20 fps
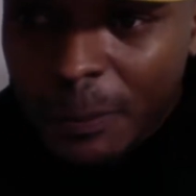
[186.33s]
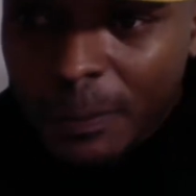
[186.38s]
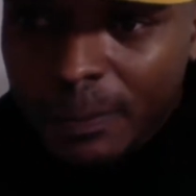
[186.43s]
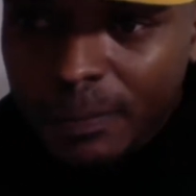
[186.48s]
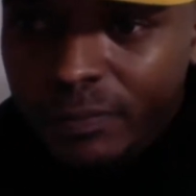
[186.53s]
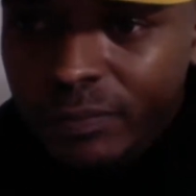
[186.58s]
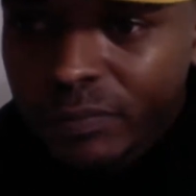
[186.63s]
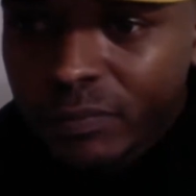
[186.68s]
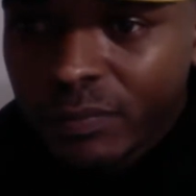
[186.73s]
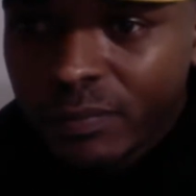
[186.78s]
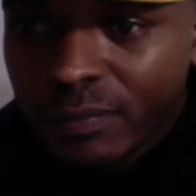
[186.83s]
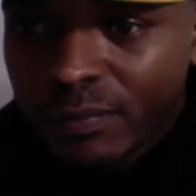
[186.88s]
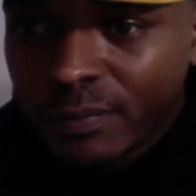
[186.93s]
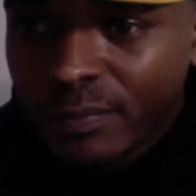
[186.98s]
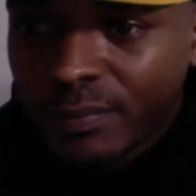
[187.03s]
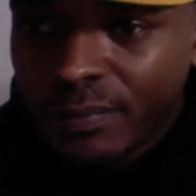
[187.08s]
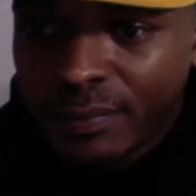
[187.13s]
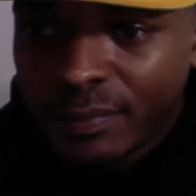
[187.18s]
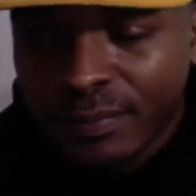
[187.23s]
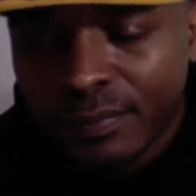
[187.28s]
And that
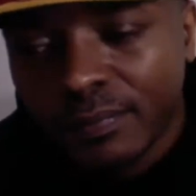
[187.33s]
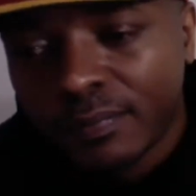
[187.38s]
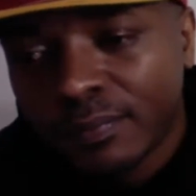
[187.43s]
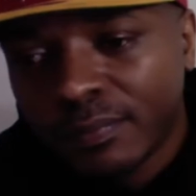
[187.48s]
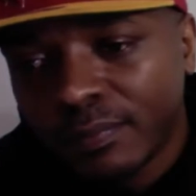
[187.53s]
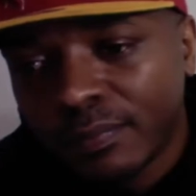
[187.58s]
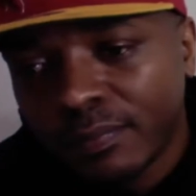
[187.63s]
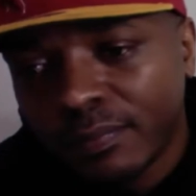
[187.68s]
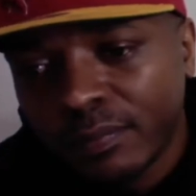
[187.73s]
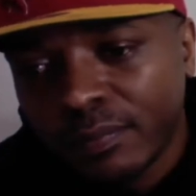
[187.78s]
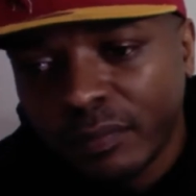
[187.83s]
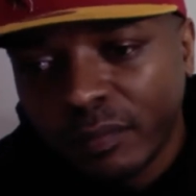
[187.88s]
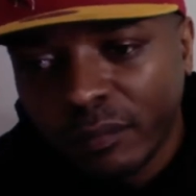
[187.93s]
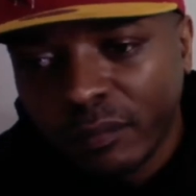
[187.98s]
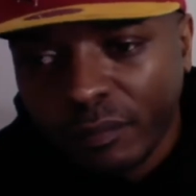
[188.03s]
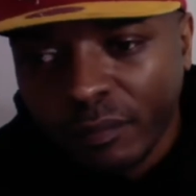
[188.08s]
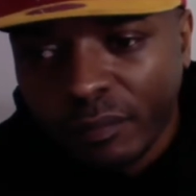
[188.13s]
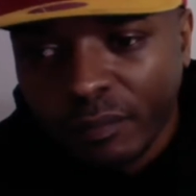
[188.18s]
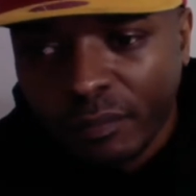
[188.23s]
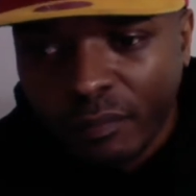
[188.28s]
kick is good.